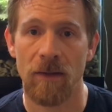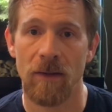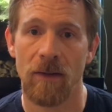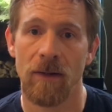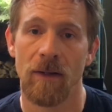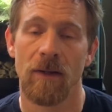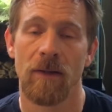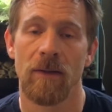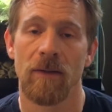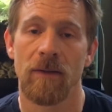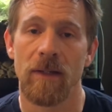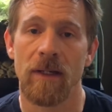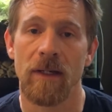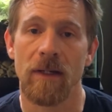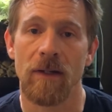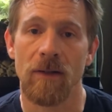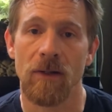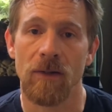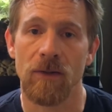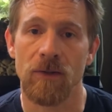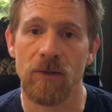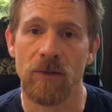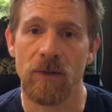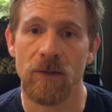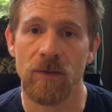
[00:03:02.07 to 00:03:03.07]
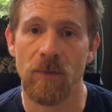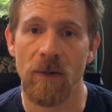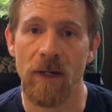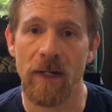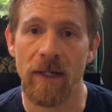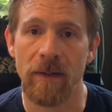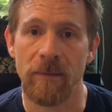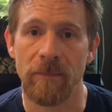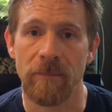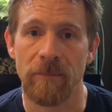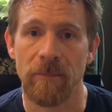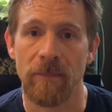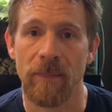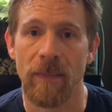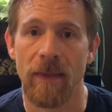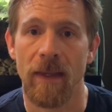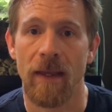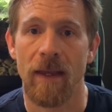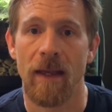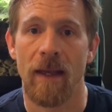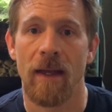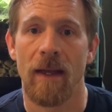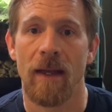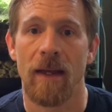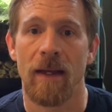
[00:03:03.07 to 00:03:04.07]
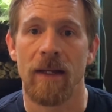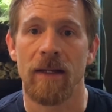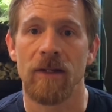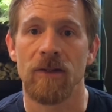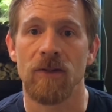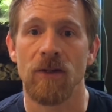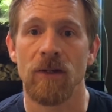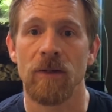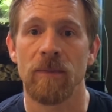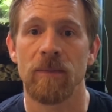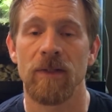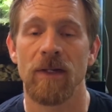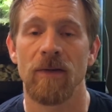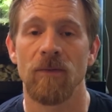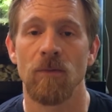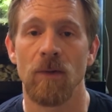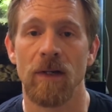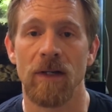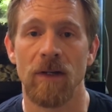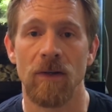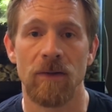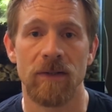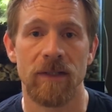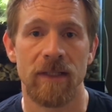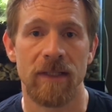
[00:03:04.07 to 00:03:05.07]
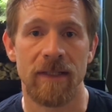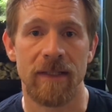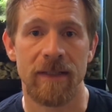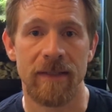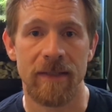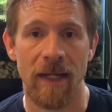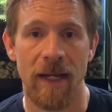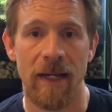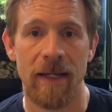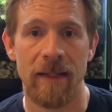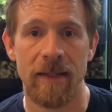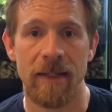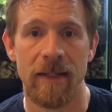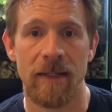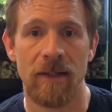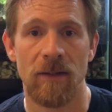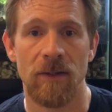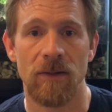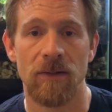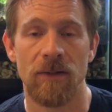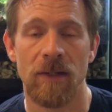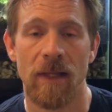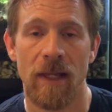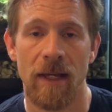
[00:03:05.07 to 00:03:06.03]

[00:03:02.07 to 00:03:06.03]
uh, the enclosure is ready. In terms of what goes inside the enclosure,